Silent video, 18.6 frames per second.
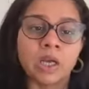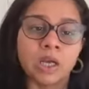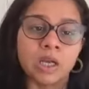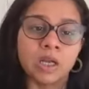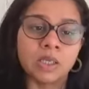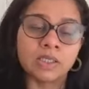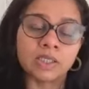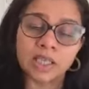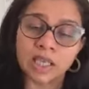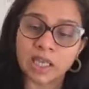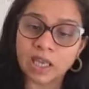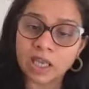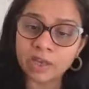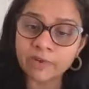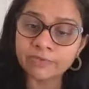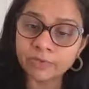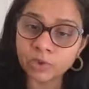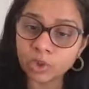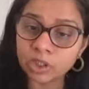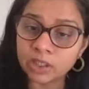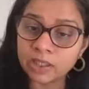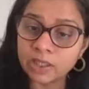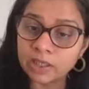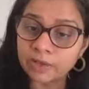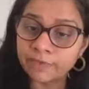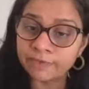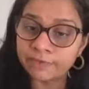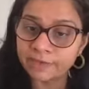See if only a
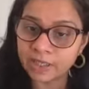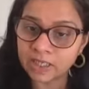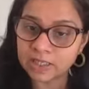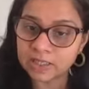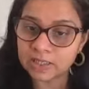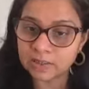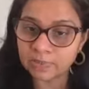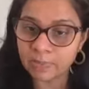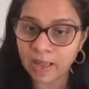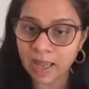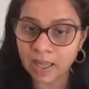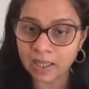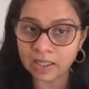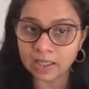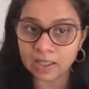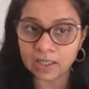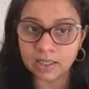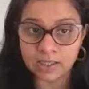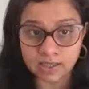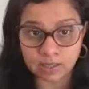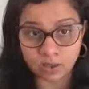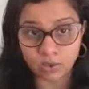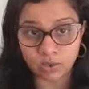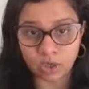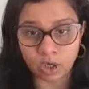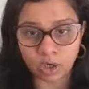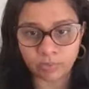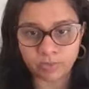fixed panel is a good
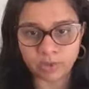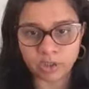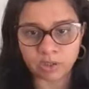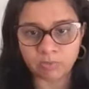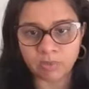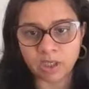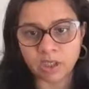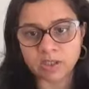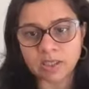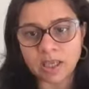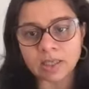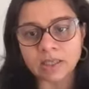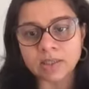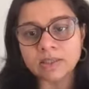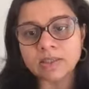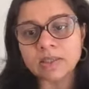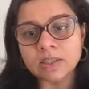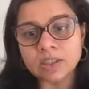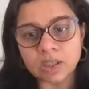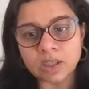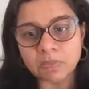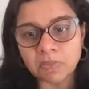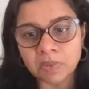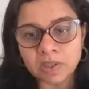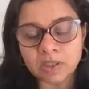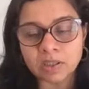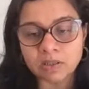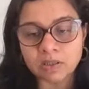option, because that is the
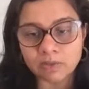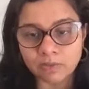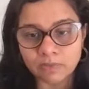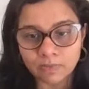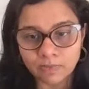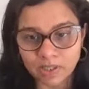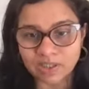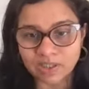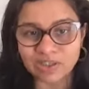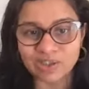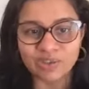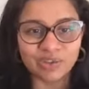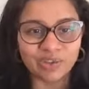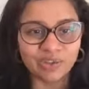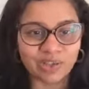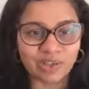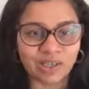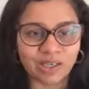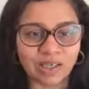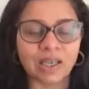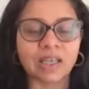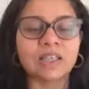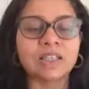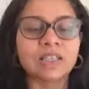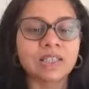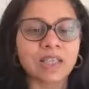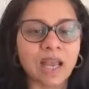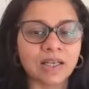cheapest window you can get.
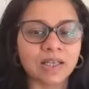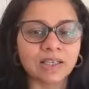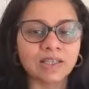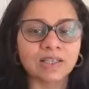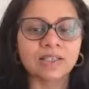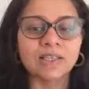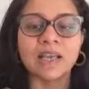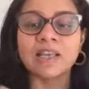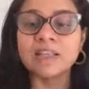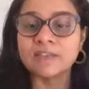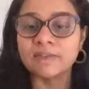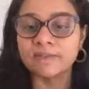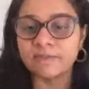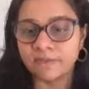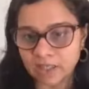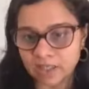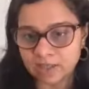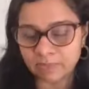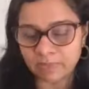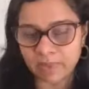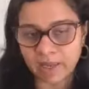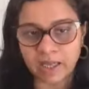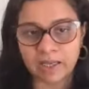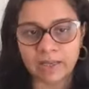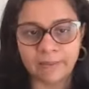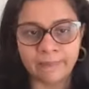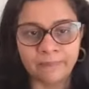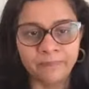Standard size, fixed panel.
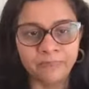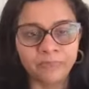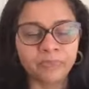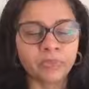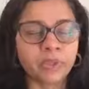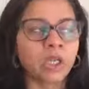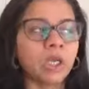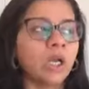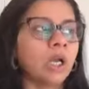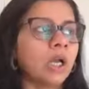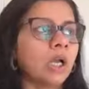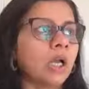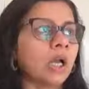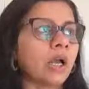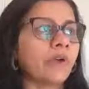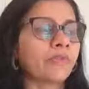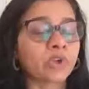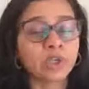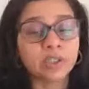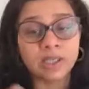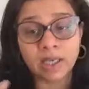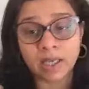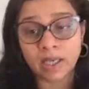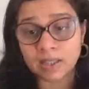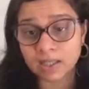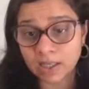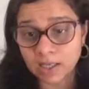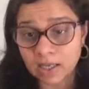Of course, again,
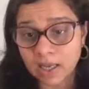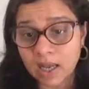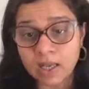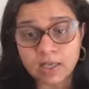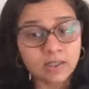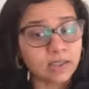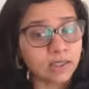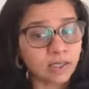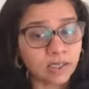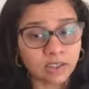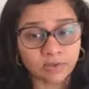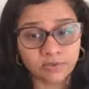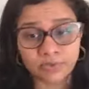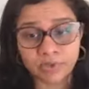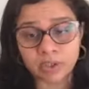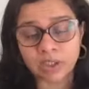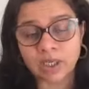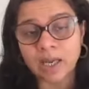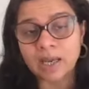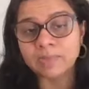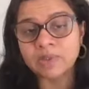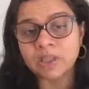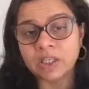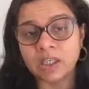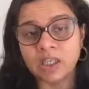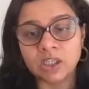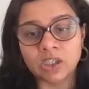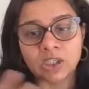the glass, there are different types and
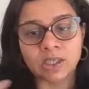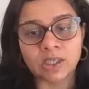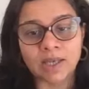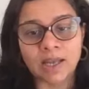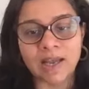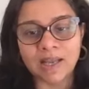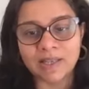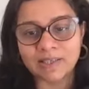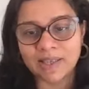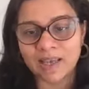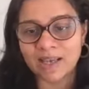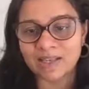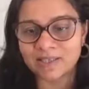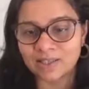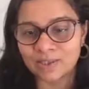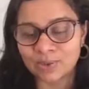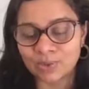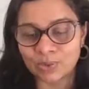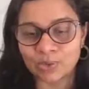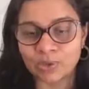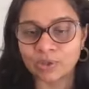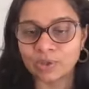each glass has its own.